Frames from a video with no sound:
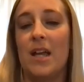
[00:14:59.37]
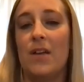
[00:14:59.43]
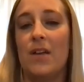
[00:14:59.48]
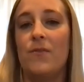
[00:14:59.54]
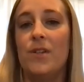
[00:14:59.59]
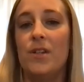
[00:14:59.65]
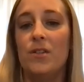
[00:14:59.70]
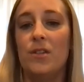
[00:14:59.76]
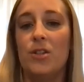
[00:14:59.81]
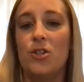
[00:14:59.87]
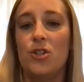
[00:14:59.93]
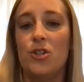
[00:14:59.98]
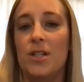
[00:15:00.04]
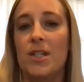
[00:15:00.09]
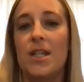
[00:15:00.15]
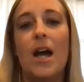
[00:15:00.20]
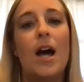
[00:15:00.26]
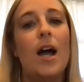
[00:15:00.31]
definitely
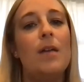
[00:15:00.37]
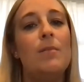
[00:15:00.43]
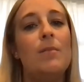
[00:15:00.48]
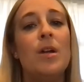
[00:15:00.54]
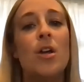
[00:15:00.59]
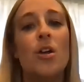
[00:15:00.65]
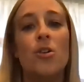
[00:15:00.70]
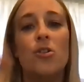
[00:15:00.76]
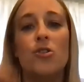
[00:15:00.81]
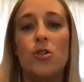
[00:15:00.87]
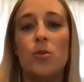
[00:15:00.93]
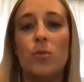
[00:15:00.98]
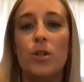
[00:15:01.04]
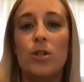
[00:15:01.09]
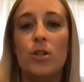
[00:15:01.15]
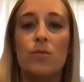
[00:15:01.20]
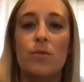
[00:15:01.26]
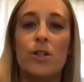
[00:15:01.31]
took time
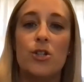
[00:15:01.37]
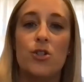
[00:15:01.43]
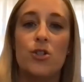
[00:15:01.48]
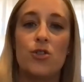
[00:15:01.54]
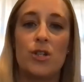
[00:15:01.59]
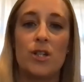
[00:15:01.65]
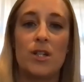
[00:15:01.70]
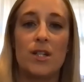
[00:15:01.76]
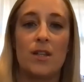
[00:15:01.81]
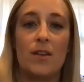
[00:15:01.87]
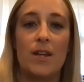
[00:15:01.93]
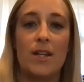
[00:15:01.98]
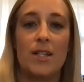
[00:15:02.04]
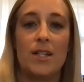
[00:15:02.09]
doing your research into like